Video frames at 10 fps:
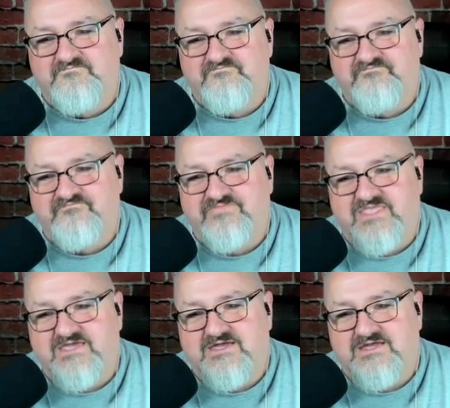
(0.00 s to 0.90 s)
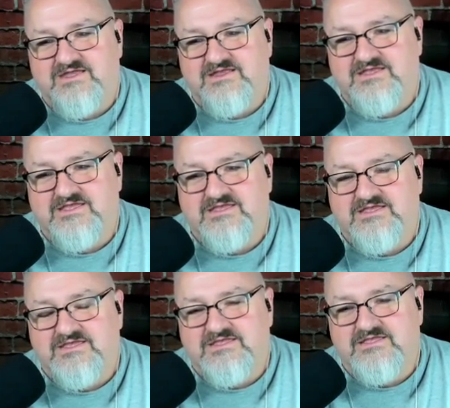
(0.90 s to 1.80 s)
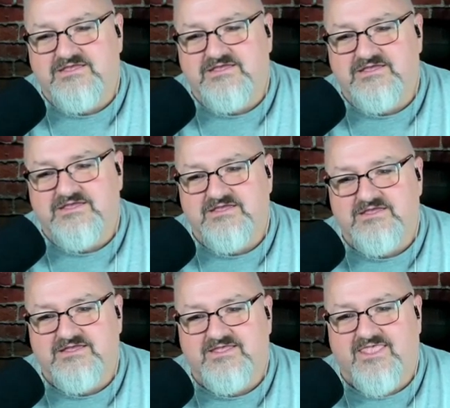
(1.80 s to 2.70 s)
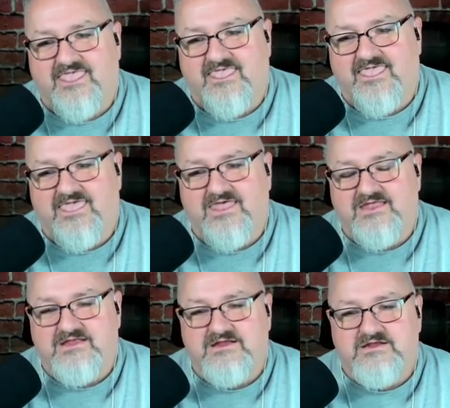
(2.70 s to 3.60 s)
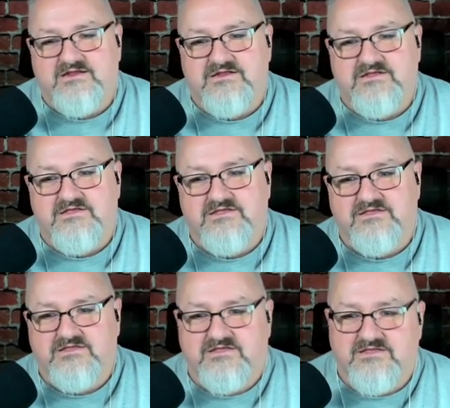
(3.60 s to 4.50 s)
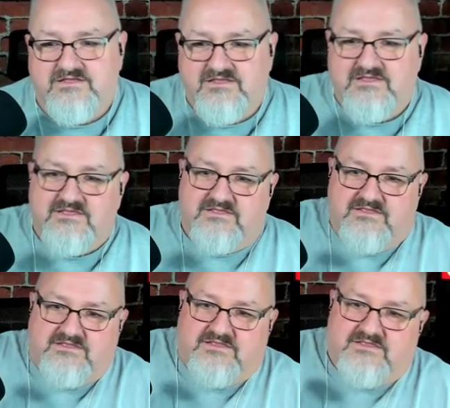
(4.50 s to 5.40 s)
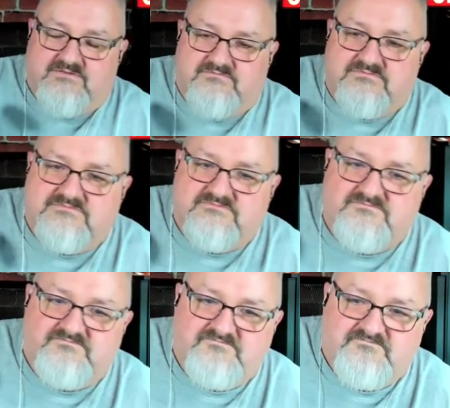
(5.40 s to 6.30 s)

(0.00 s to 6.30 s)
(not speaking)